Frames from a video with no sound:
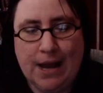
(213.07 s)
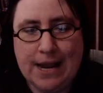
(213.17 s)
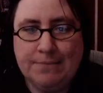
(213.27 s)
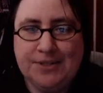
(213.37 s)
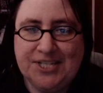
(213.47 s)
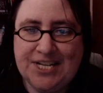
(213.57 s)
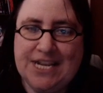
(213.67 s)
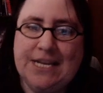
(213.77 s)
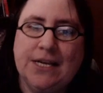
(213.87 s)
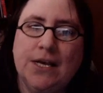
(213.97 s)
I am
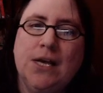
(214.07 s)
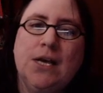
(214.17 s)
seeing